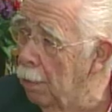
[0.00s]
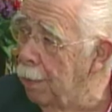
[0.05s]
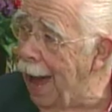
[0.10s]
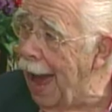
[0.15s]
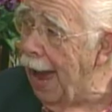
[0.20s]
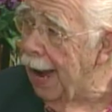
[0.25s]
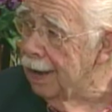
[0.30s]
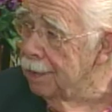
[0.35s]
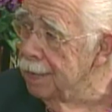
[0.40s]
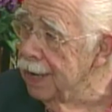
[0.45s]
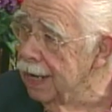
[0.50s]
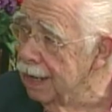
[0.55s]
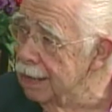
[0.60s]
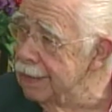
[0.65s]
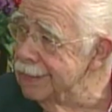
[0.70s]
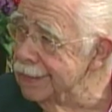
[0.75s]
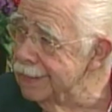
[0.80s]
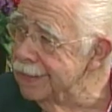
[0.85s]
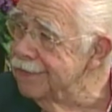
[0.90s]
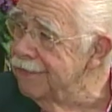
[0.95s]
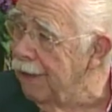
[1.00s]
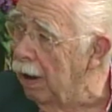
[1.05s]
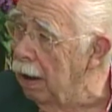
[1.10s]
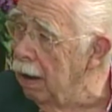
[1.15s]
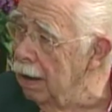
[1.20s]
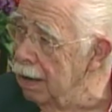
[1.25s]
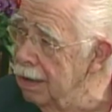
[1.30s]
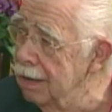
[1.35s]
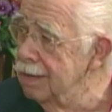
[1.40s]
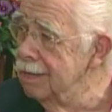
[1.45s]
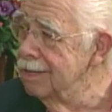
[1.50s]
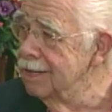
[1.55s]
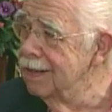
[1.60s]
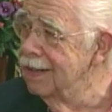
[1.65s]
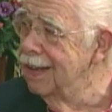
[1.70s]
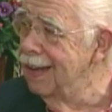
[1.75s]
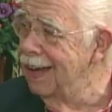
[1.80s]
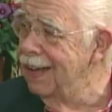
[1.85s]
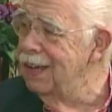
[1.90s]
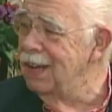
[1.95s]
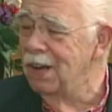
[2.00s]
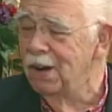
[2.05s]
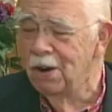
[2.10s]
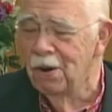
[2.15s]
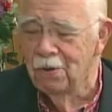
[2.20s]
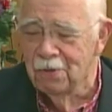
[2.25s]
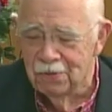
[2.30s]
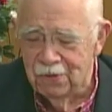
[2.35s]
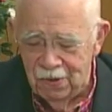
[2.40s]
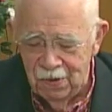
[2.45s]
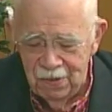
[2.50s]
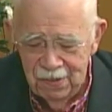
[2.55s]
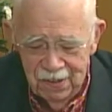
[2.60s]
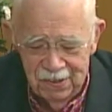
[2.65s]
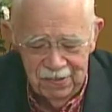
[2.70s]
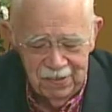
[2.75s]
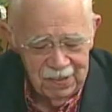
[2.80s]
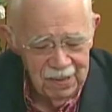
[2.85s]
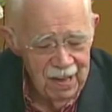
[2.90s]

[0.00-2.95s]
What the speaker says: back because it's fun. You know, so this.